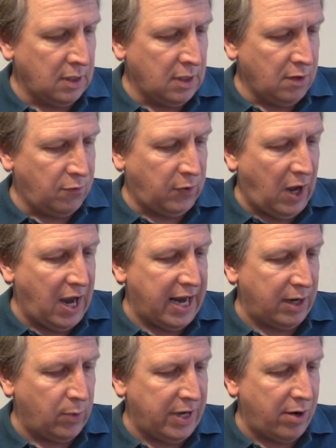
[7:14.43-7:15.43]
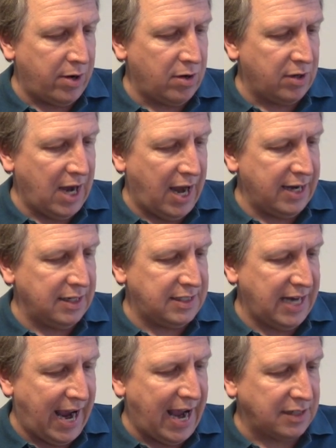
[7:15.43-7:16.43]
Flying. When Aerial Guide
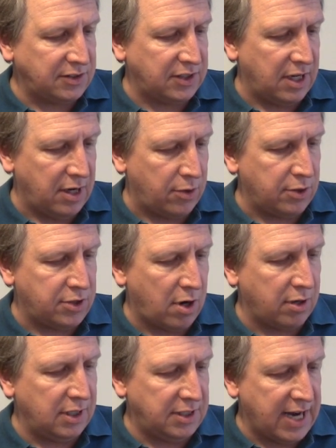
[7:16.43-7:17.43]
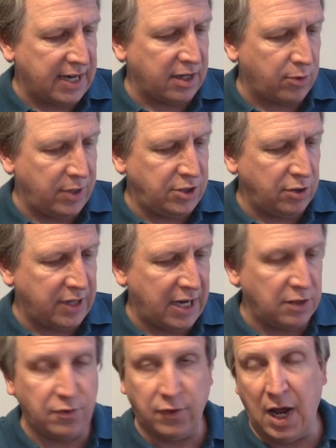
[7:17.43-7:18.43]
attacks, another target attacking creature
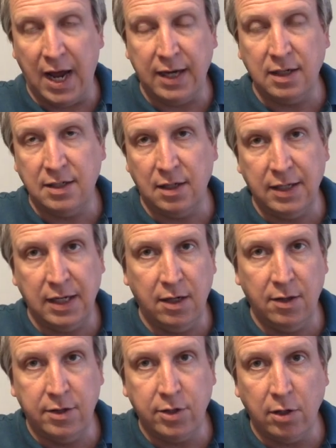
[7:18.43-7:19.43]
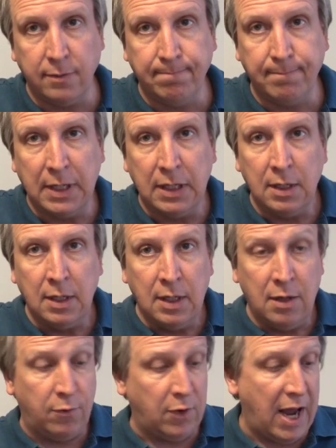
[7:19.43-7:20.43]
gains flying until the end of the turn.
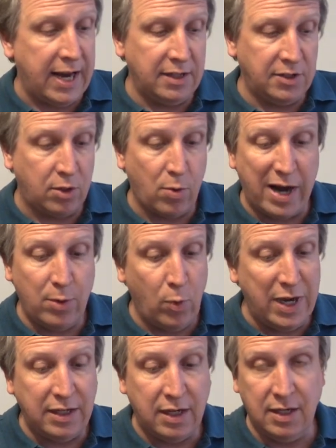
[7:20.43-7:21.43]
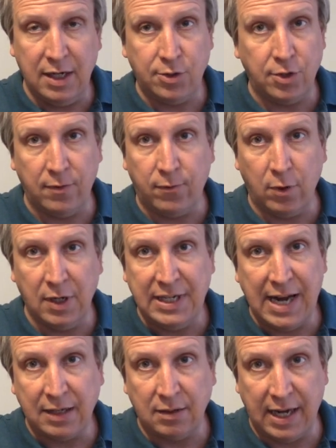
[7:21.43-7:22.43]
Flying is a great win condition for a
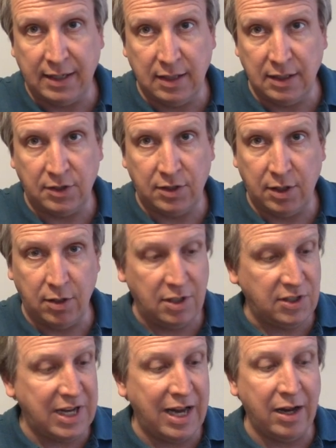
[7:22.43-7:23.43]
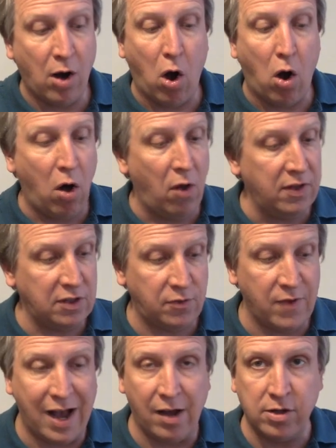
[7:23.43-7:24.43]
deck like this. You're just getting all this
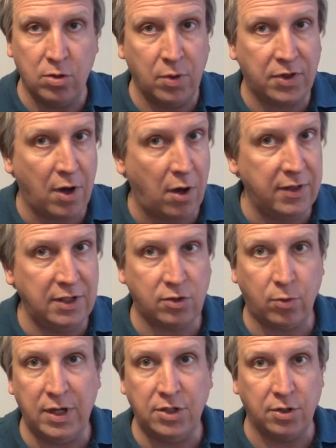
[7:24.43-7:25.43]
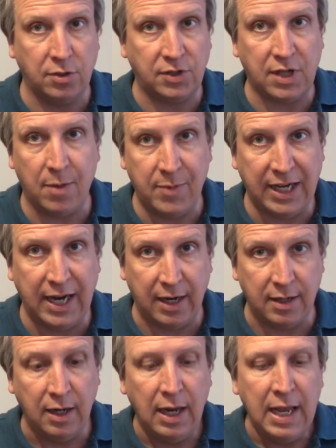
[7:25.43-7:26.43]
value with all these creatures coming in.